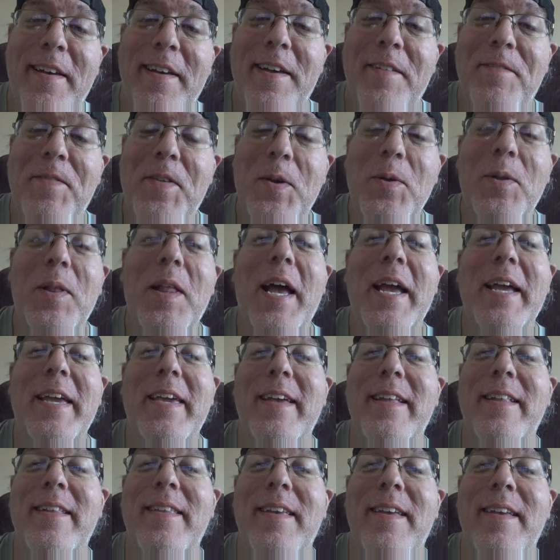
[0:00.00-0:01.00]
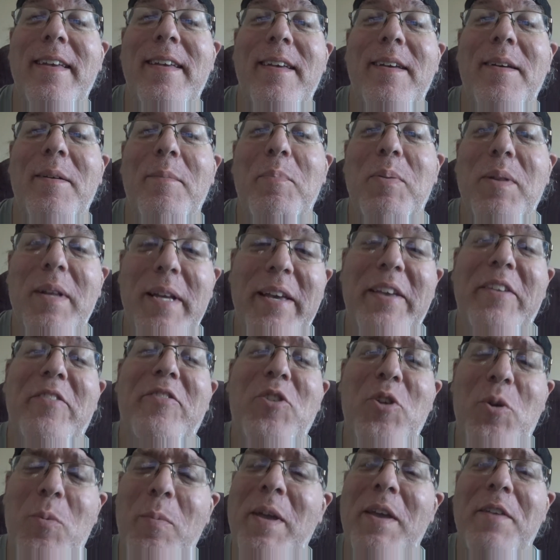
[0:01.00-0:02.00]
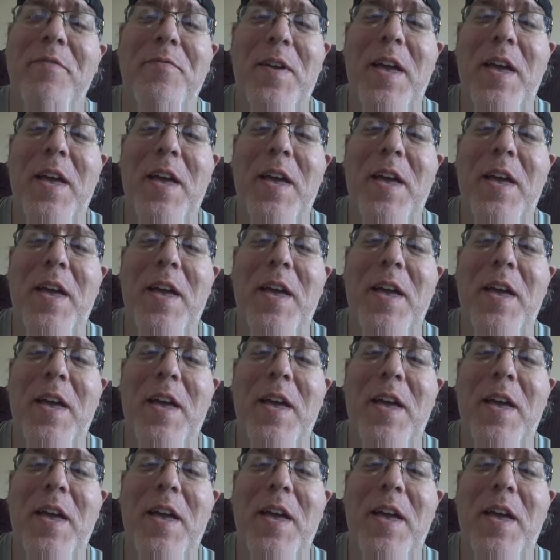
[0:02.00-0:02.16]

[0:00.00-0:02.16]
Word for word: If you like it, please do me a